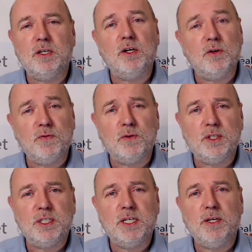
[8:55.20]
and look forward to
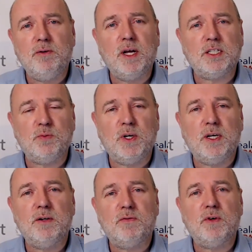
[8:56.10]
seeing you next
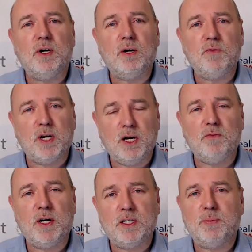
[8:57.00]
week for our regular
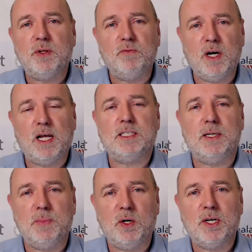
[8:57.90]
roundup of the real
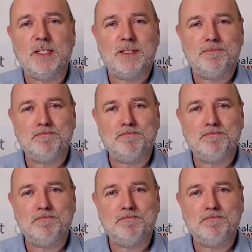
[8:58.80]
asset markets.